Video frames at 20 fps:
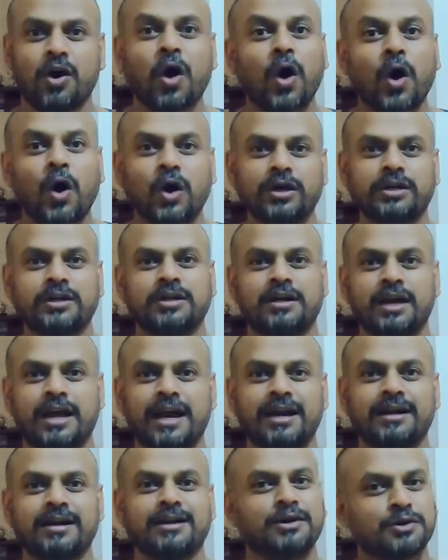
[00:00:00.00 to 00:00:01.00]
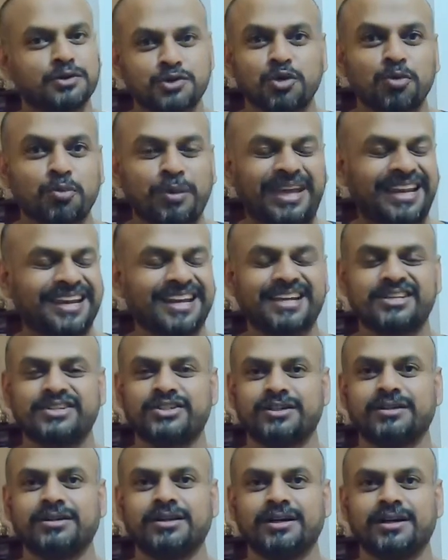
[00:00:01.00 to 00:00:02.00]
hot and soupy in
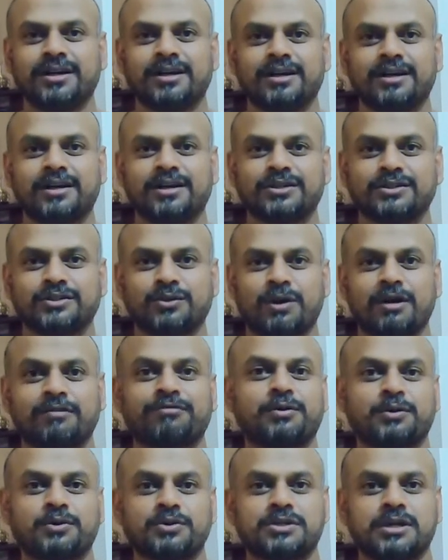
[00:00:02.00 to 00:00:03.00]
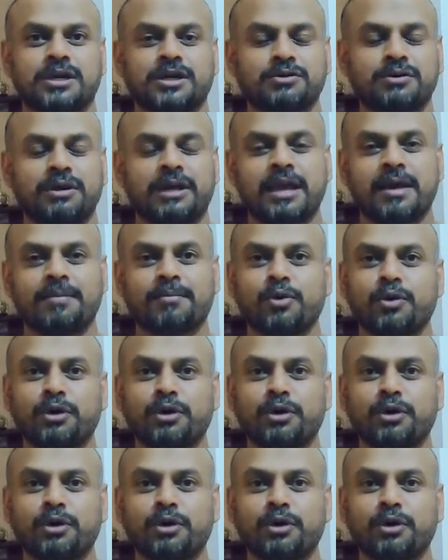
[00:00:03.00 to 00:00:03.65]
nature. So of course uh, today I'm